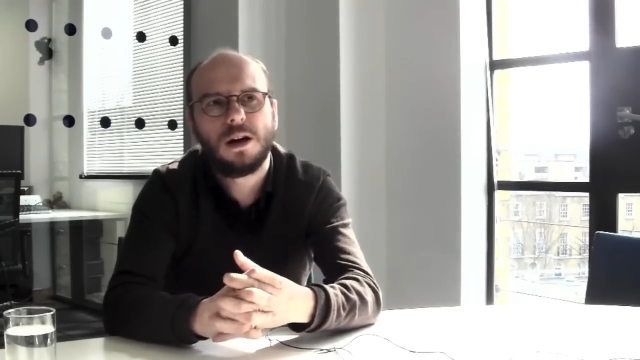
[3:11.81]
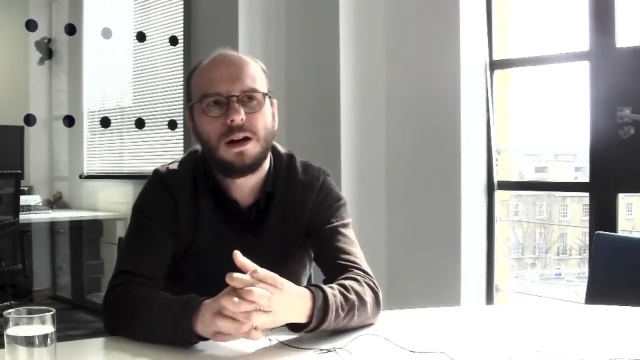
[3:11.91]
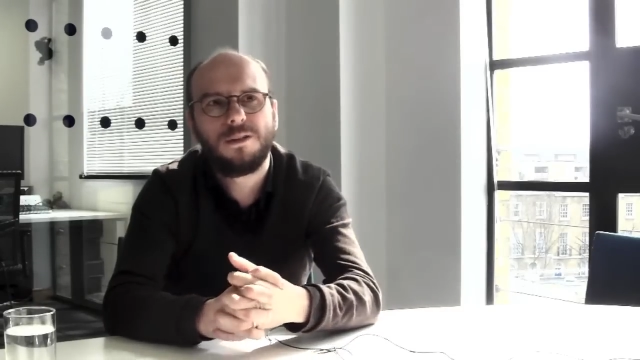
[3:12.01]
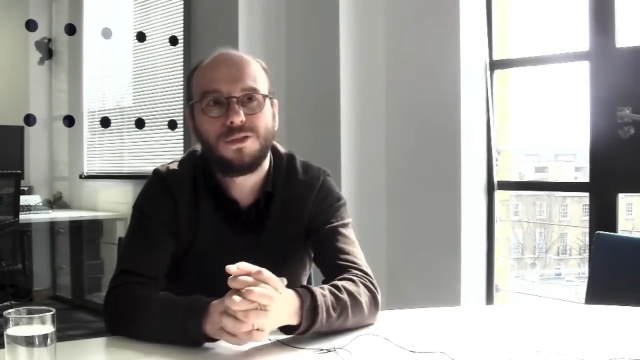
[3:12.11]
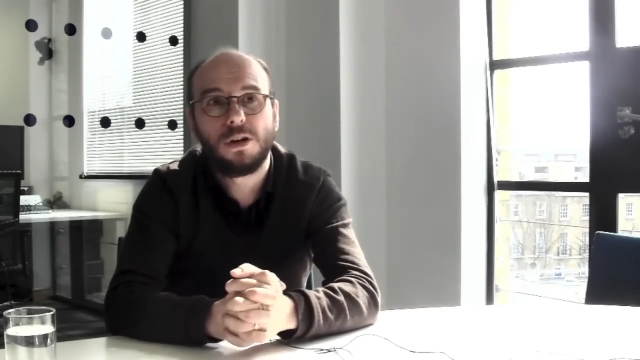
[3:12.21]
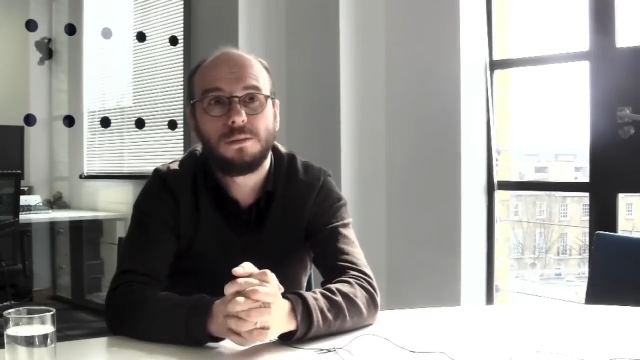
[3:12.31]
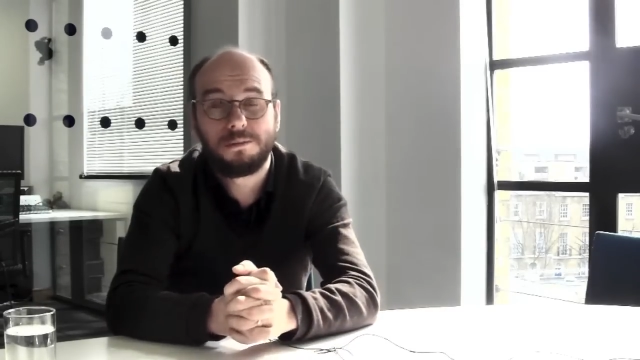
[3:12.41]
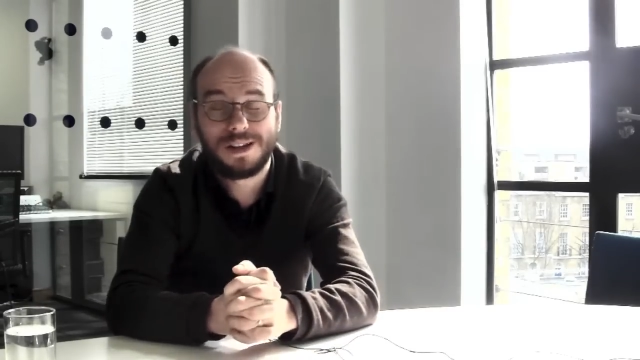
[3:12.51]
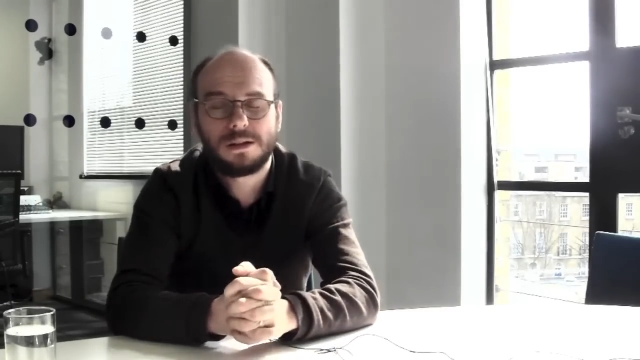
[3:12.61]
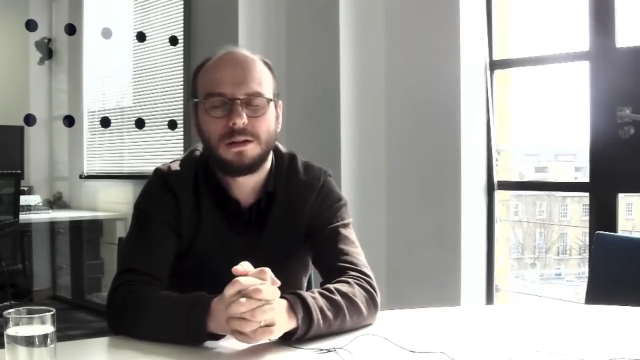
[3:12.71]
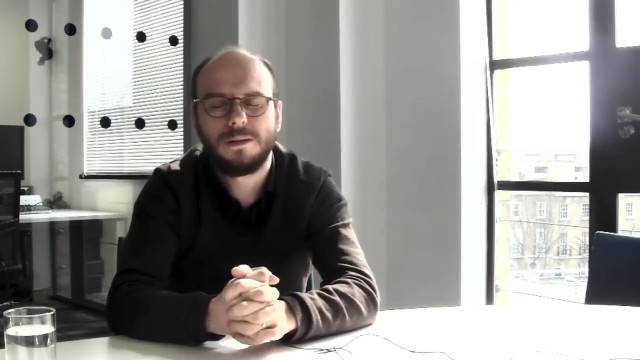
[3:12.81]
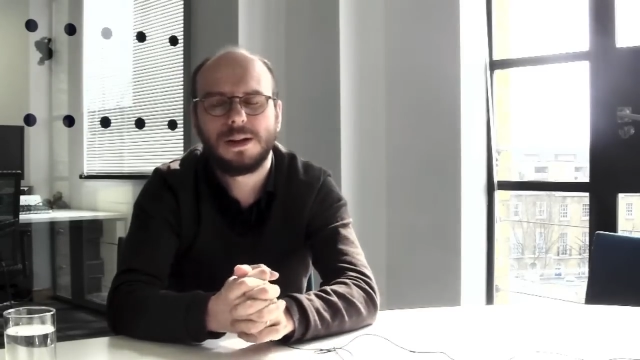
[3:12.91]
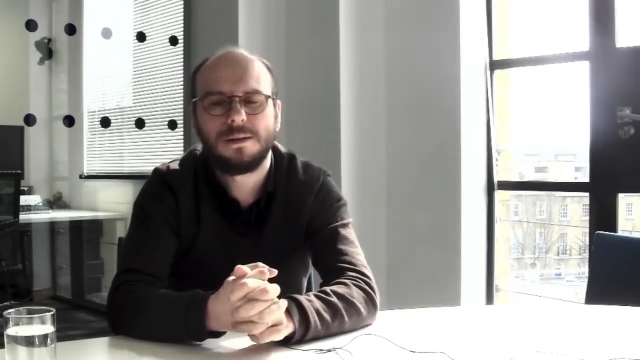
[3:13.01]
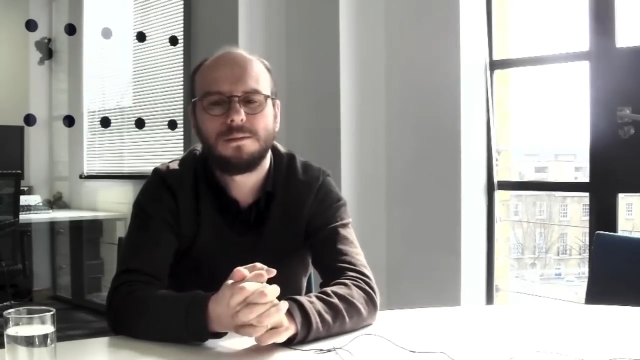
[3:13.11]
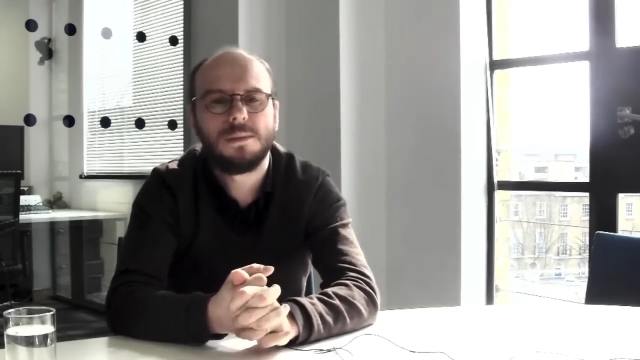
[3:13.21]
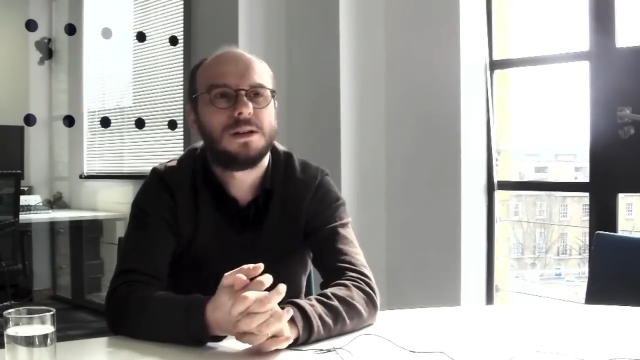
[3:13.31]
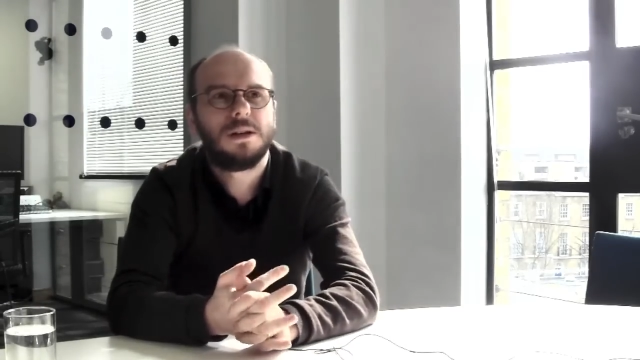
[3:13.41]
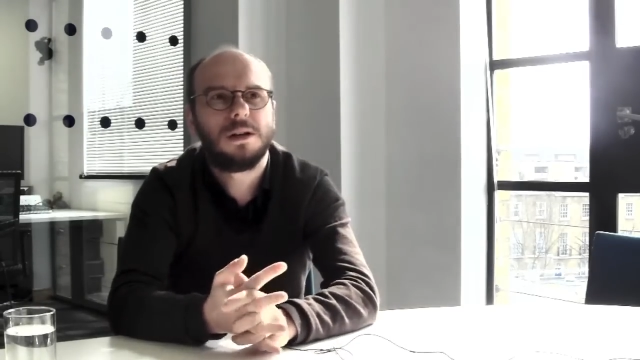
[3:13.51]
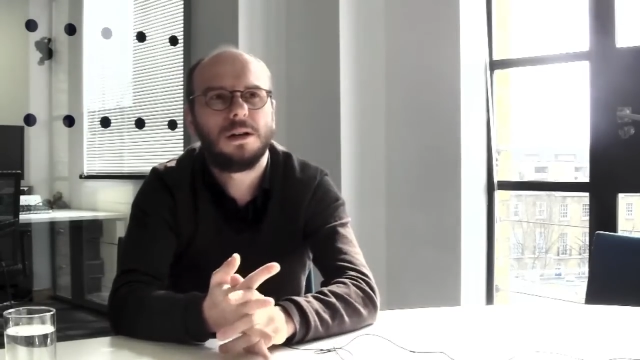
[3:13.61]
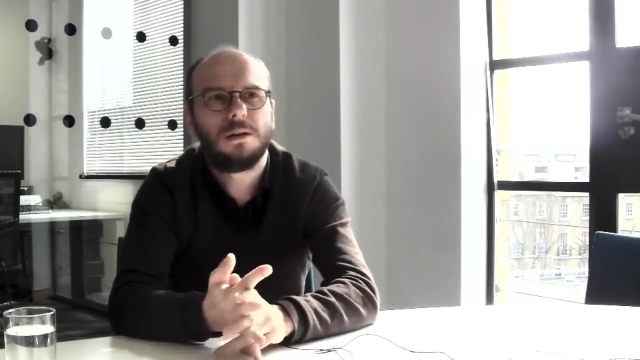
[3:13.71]
have done better than
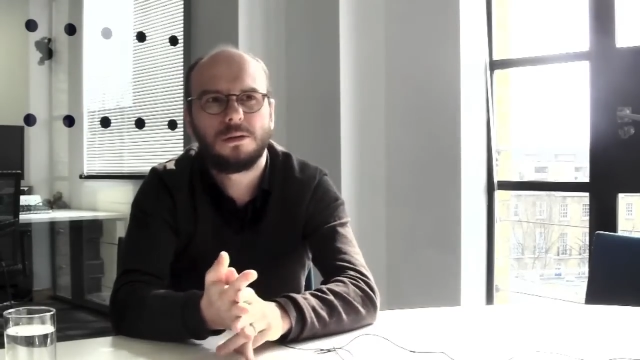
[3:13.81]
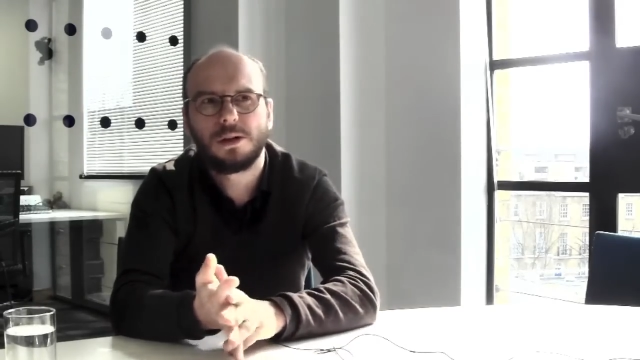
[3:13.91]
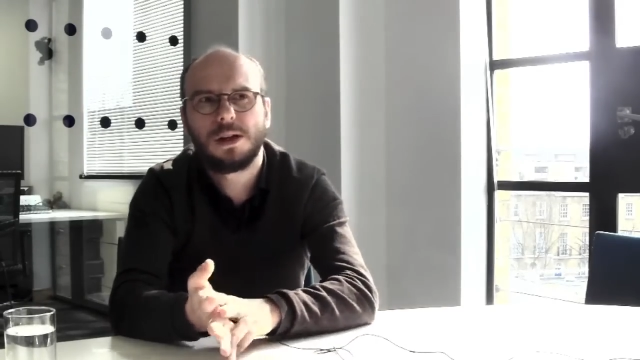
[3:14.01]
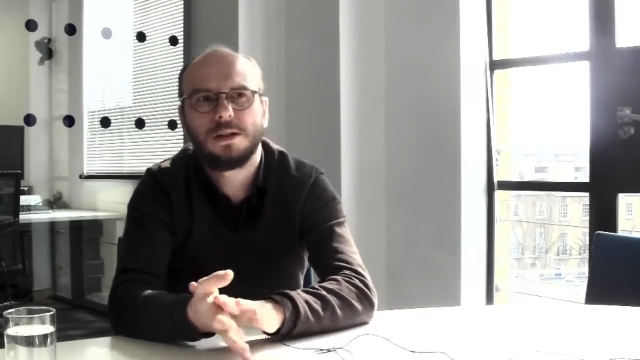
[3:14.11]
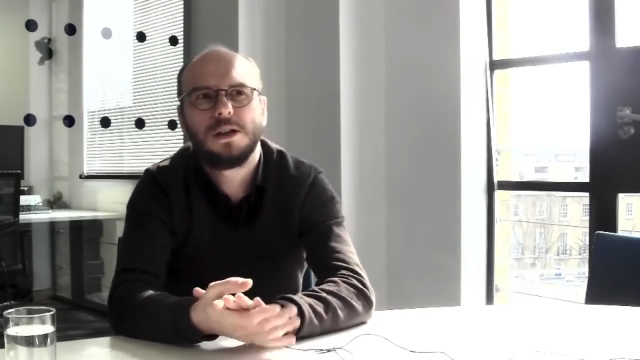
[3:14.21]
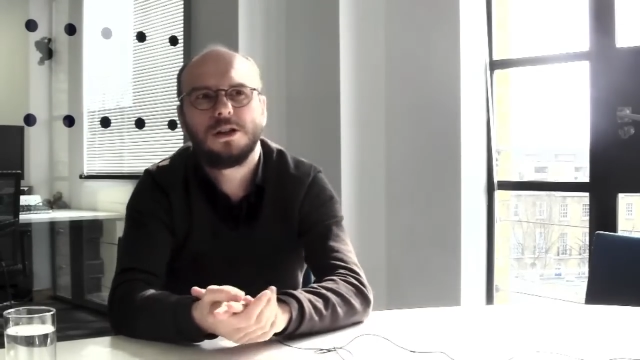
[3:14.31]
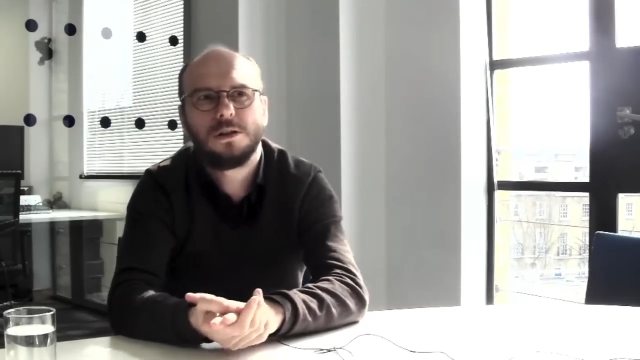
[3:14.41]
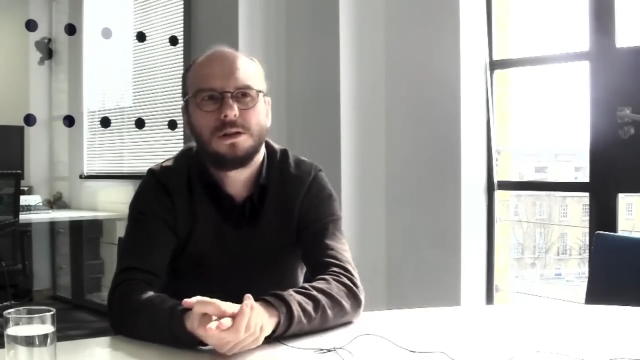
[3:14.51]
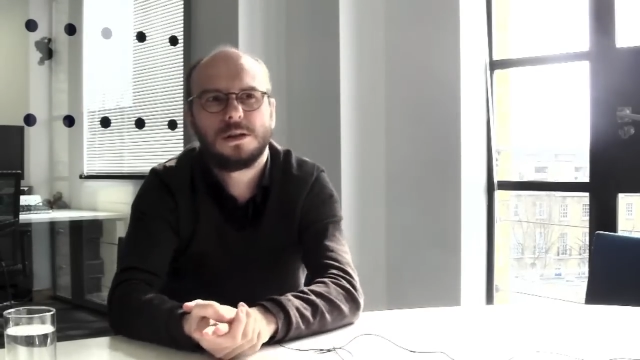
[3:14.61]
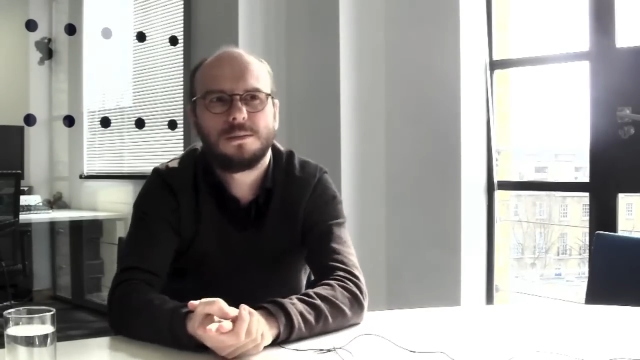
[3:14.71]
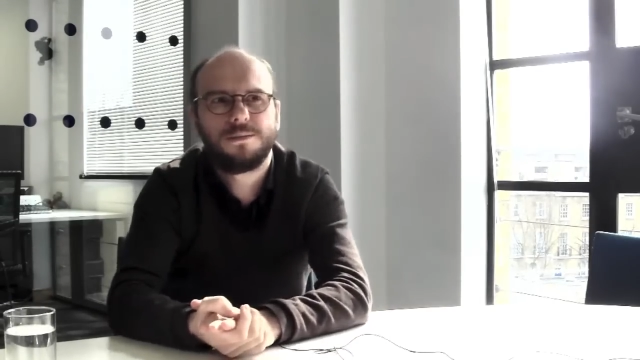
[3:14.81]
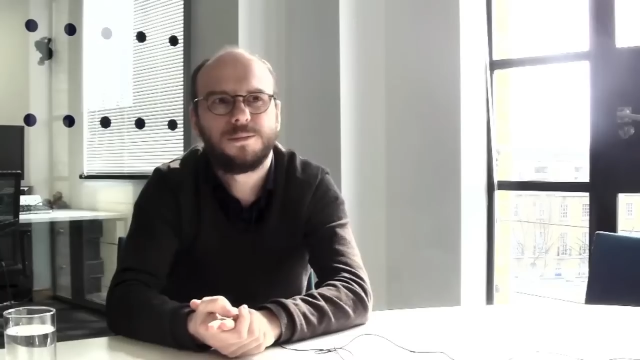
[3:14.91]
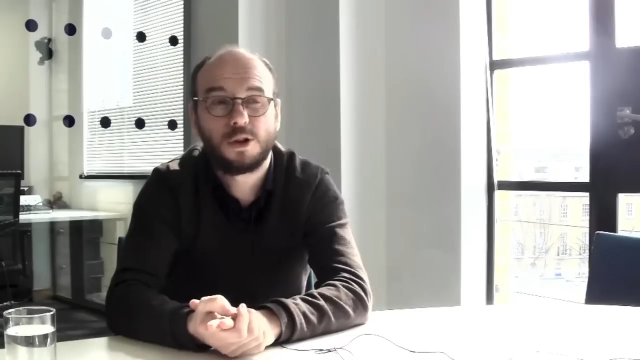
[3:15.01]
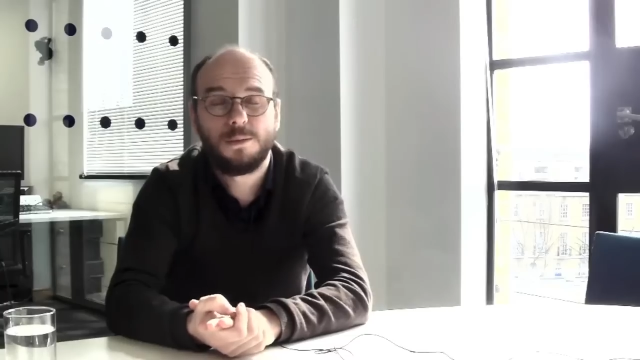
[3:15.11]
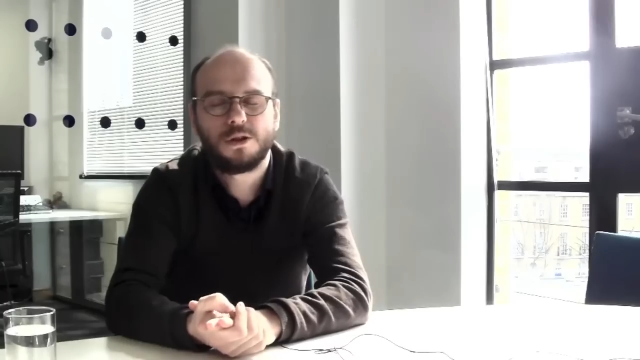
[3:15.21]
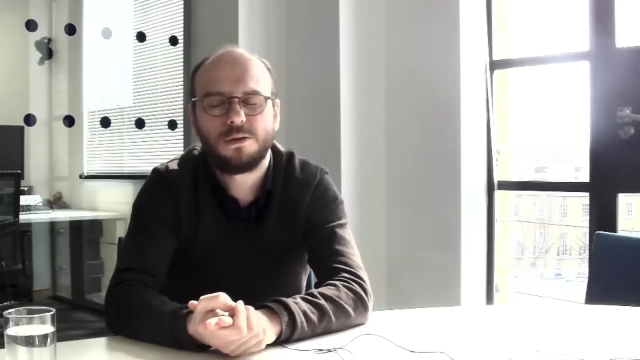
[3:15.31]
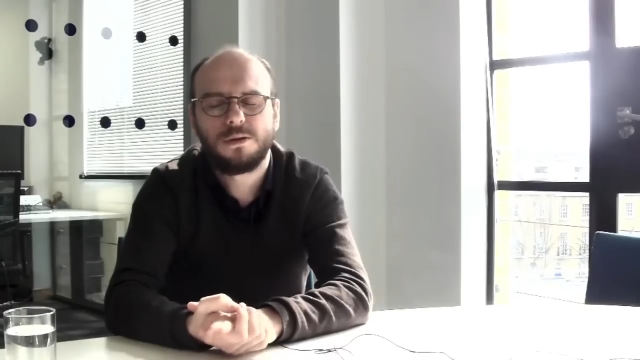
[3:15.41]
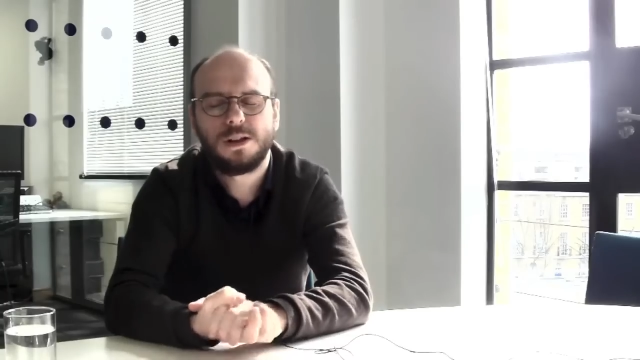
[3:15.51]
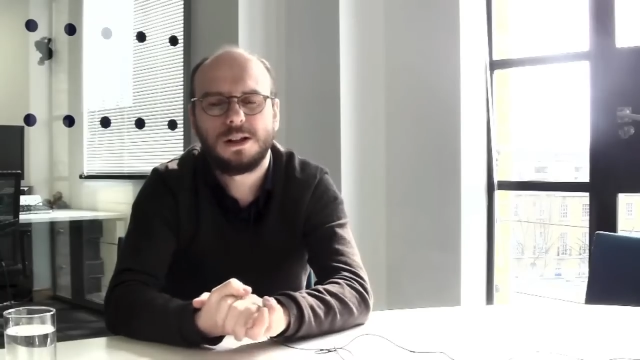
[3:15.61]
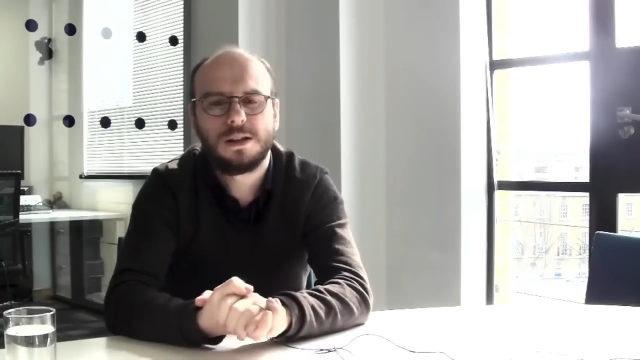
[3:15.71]
many organizations, commercial
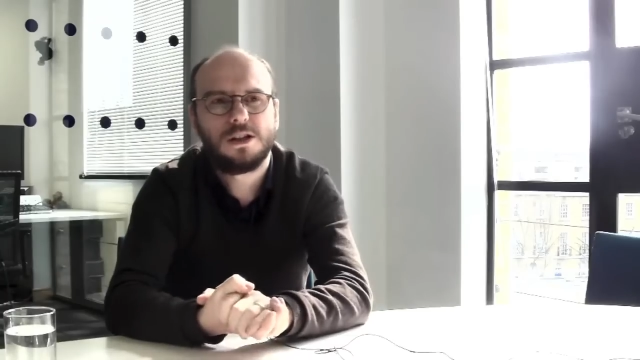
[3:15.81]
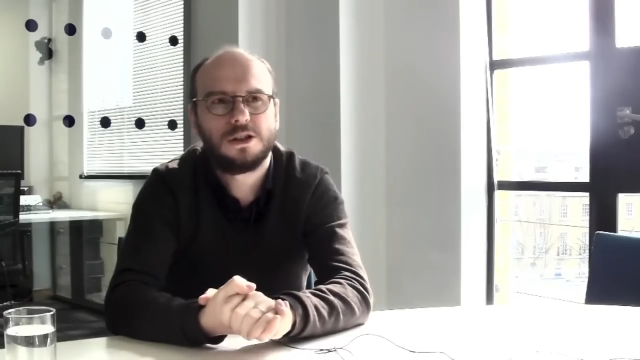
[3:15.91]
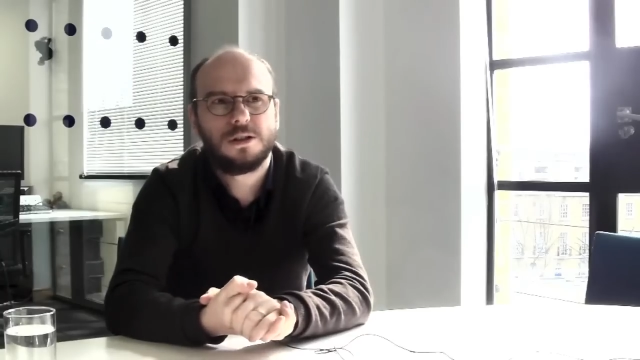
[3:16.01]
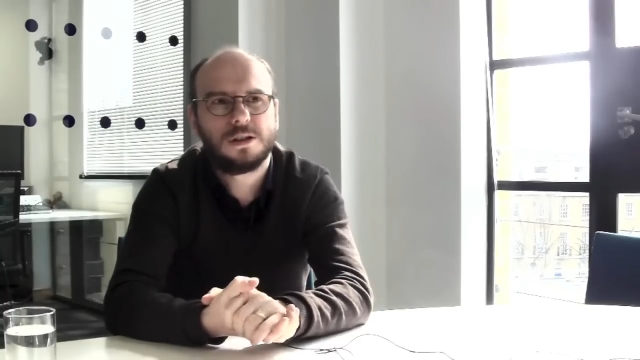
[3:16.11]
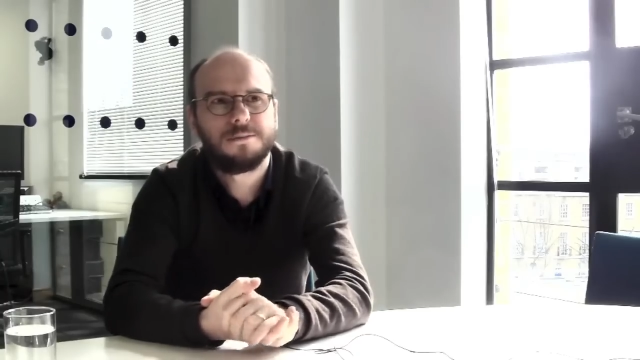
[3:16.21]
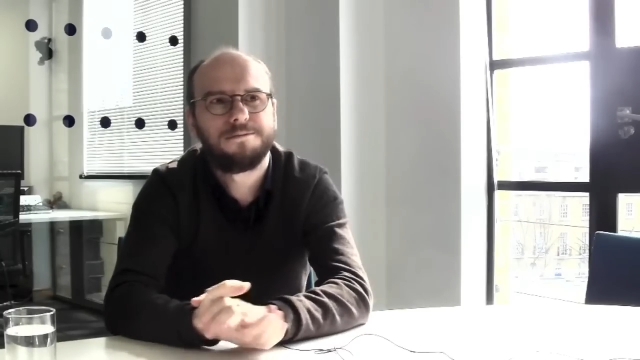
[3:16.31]
organizations.